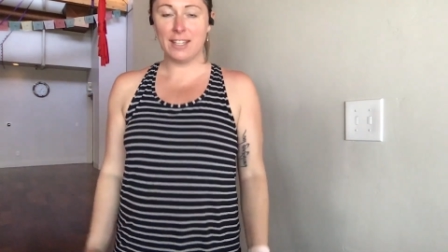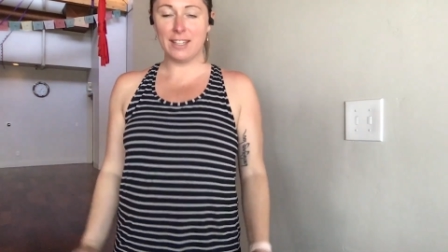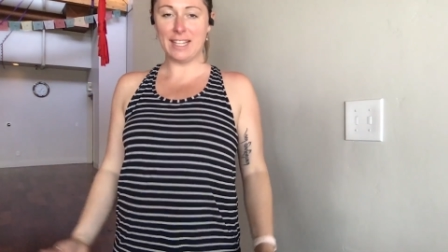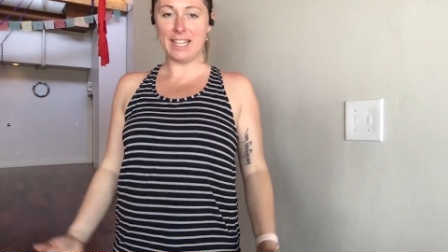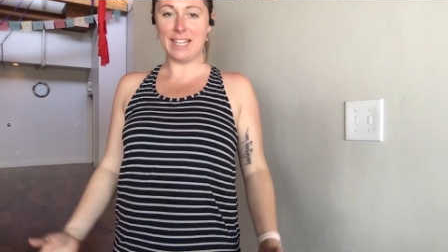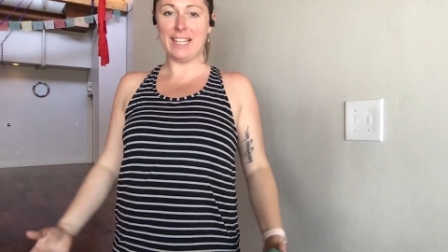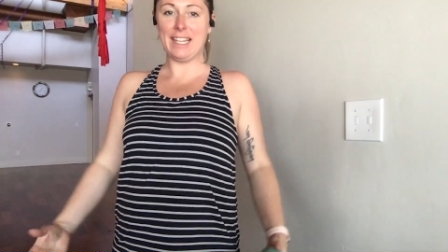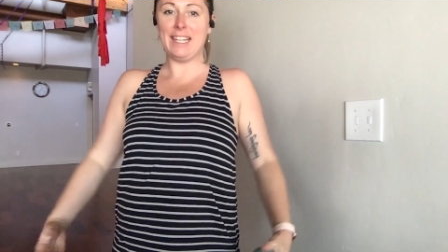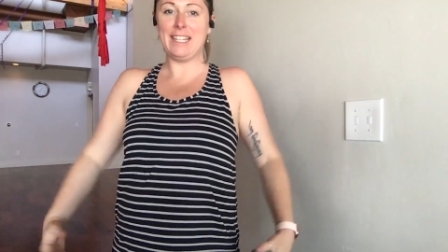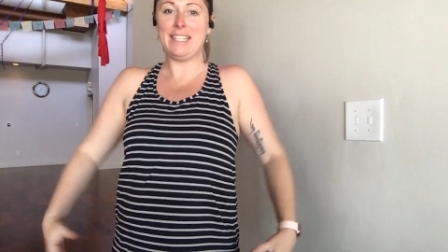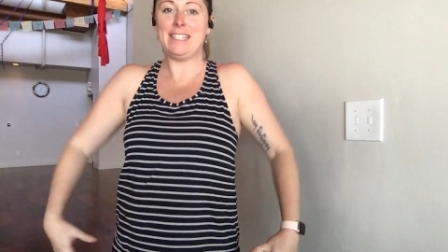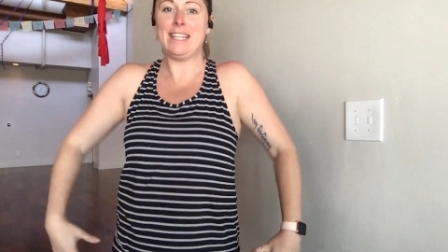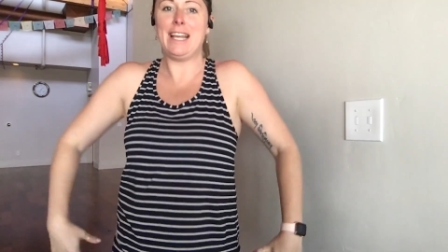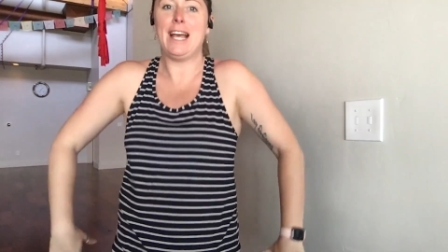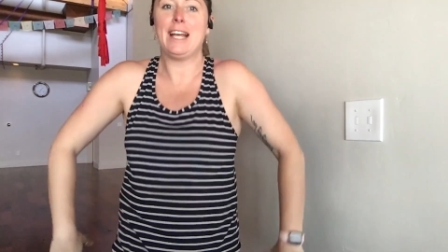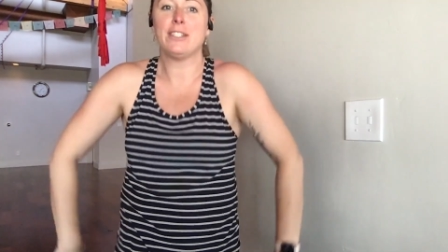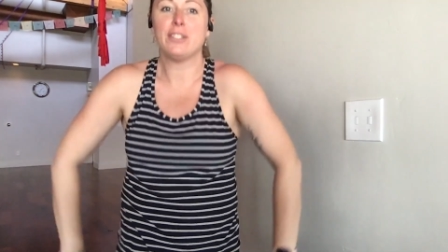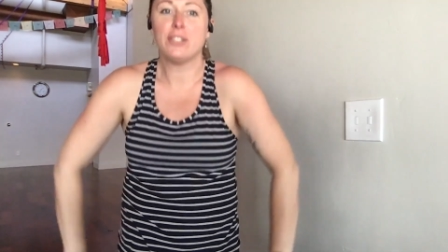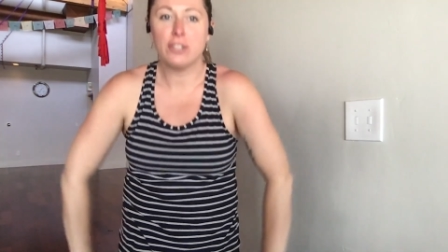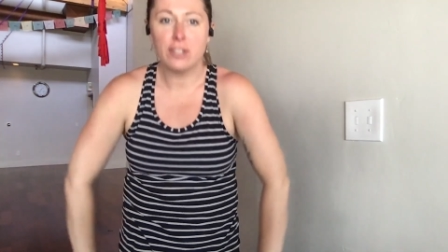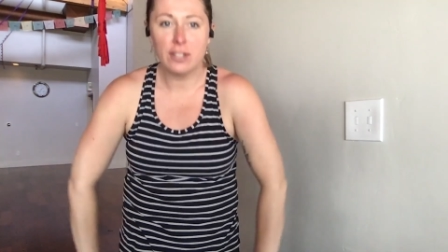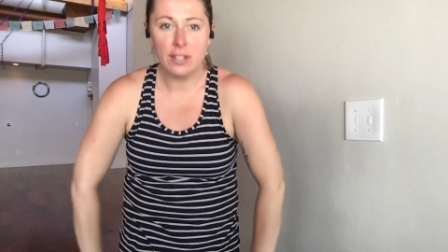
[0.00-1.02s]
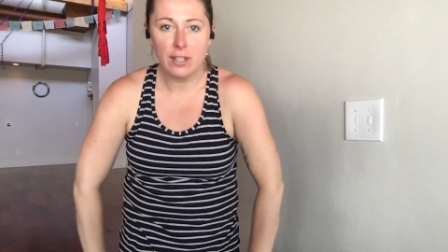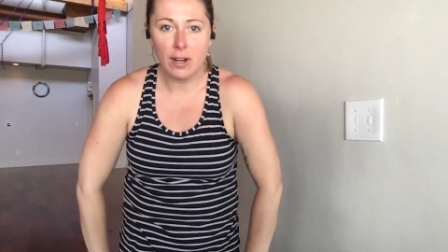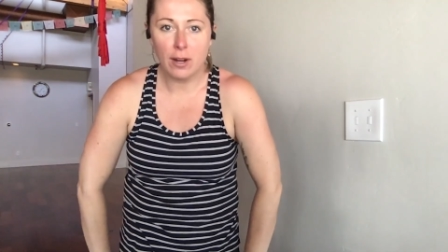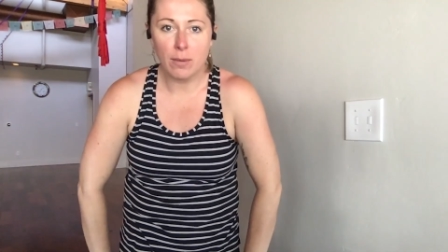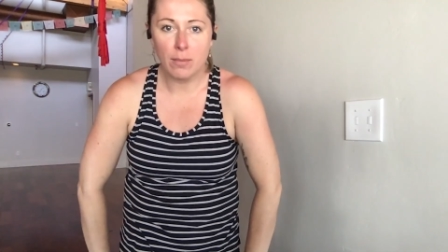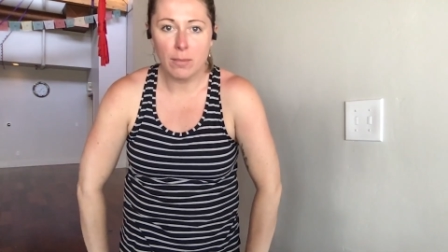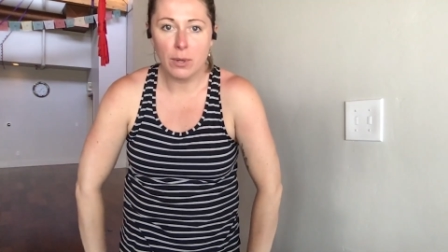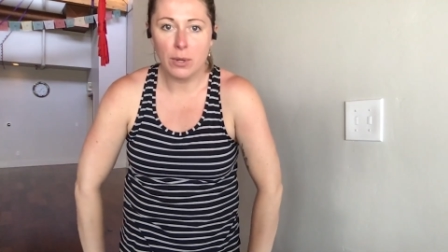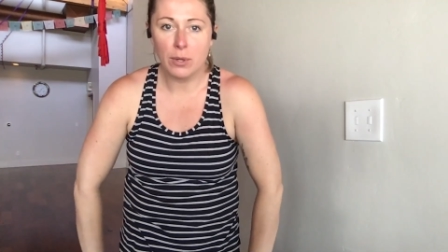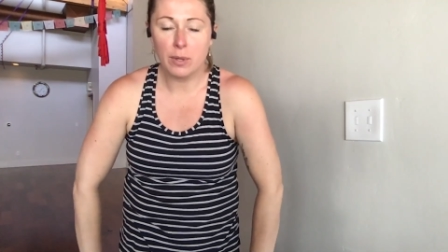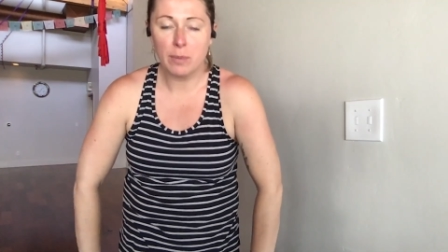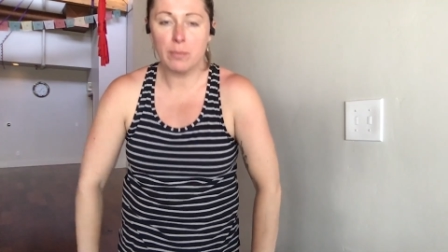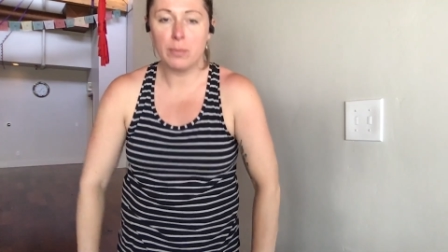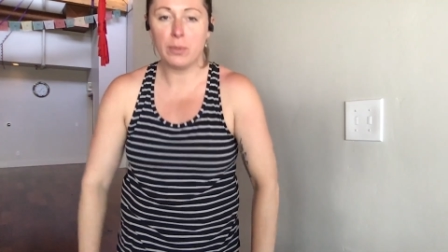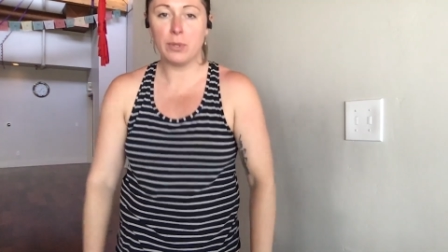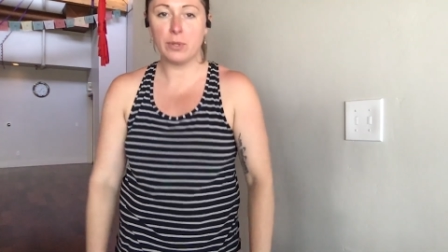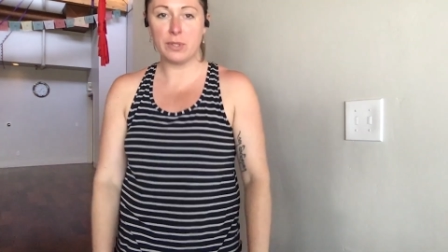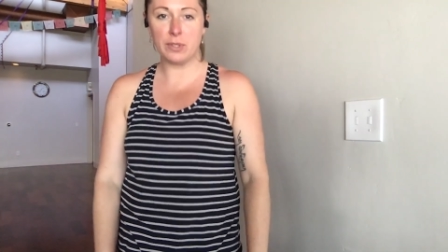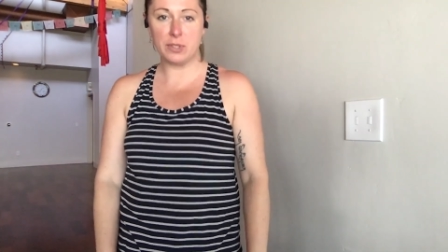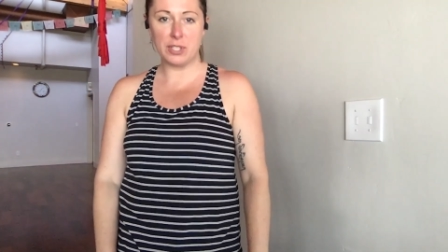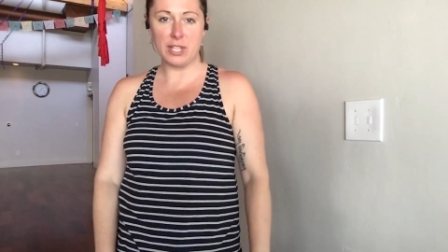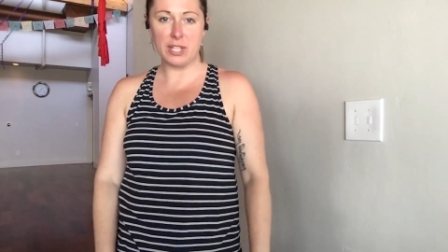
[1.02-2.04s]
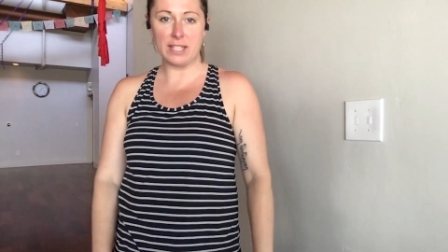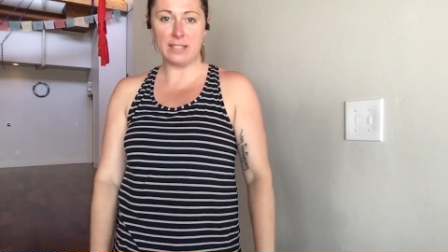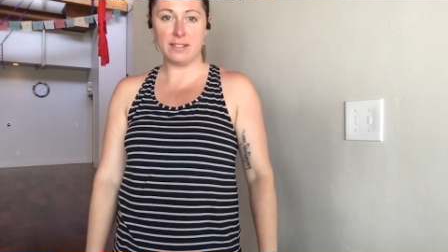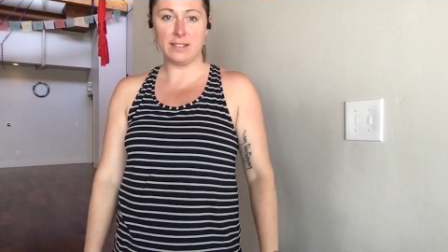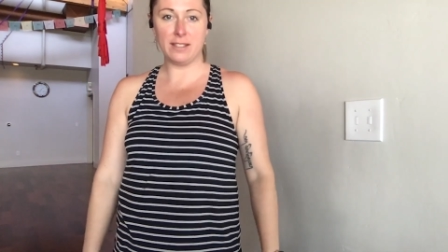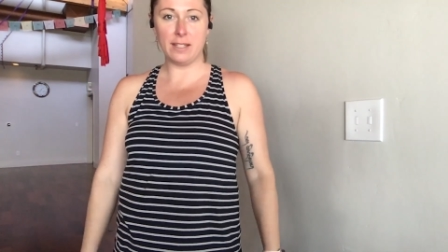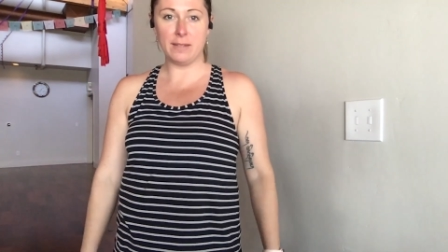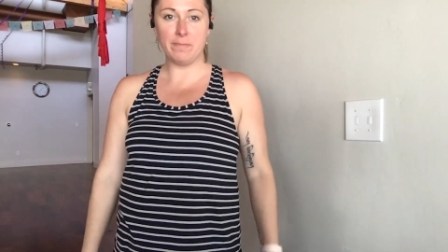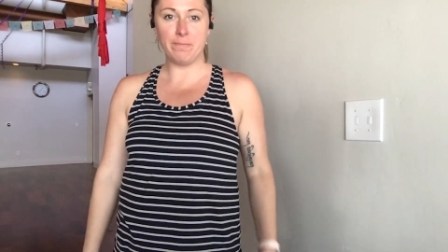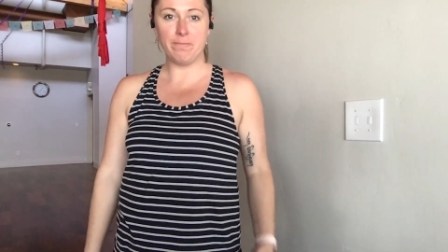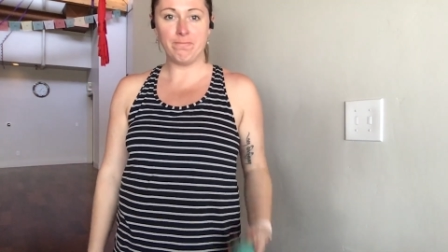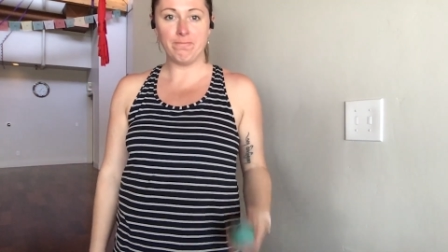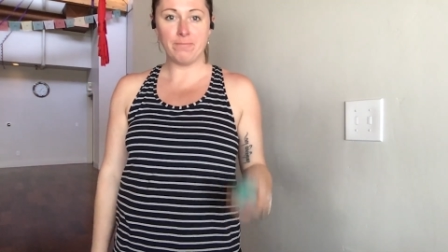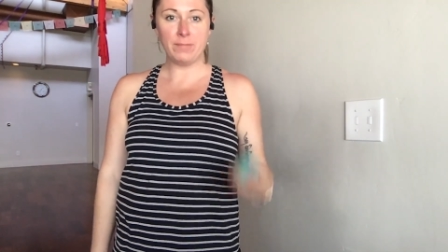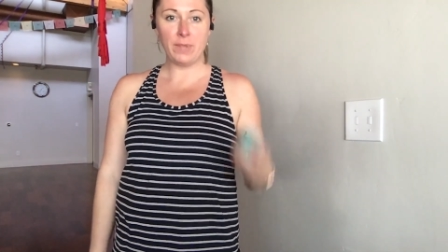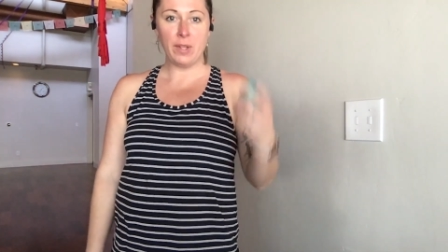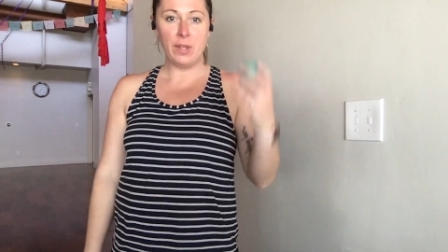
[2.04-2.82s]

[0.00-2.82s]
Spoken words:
that can attach to the arm bone and pull the chest in.